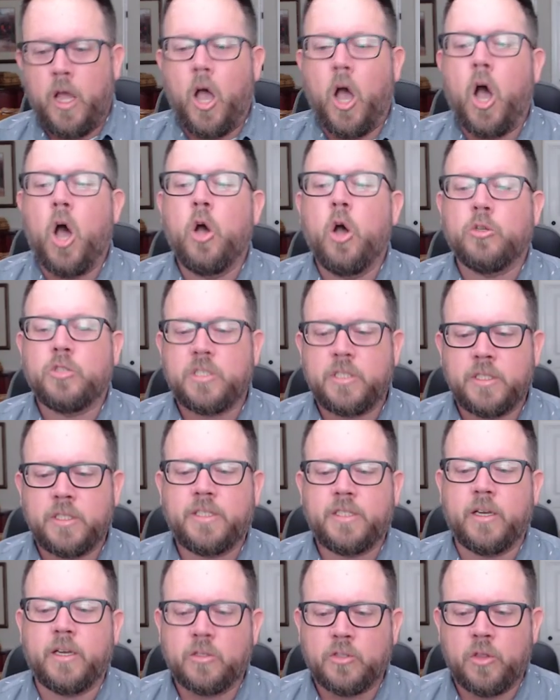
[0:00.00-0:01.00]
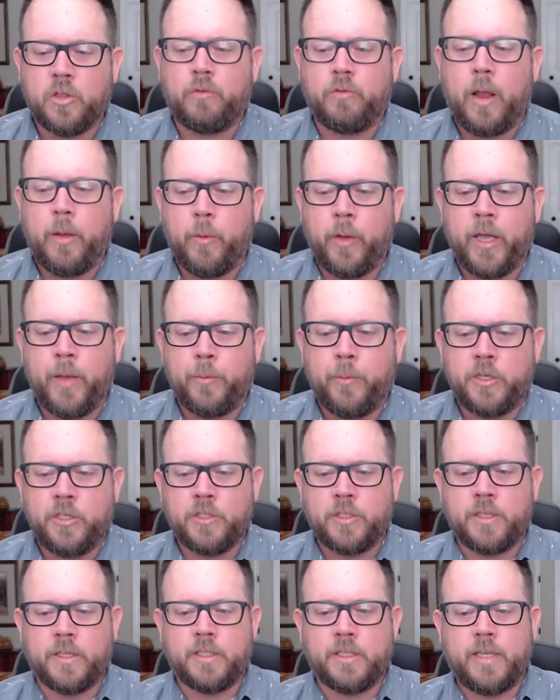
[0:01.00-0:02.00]
oh, so stickers are the right way up when
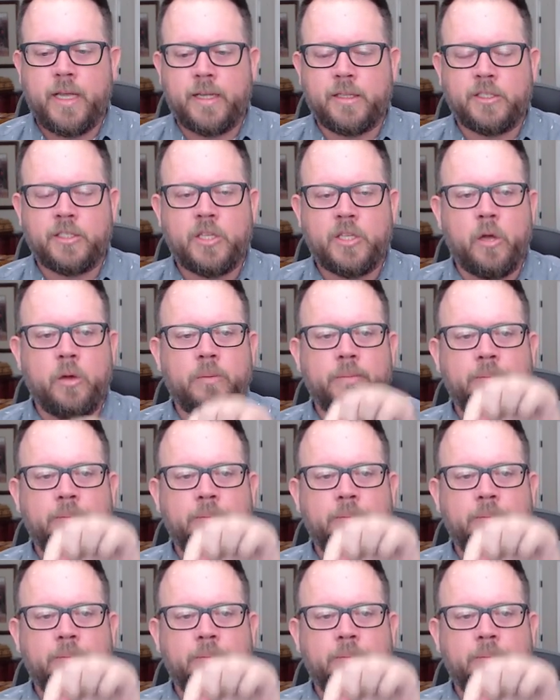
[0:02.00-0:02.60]
using the stand. So,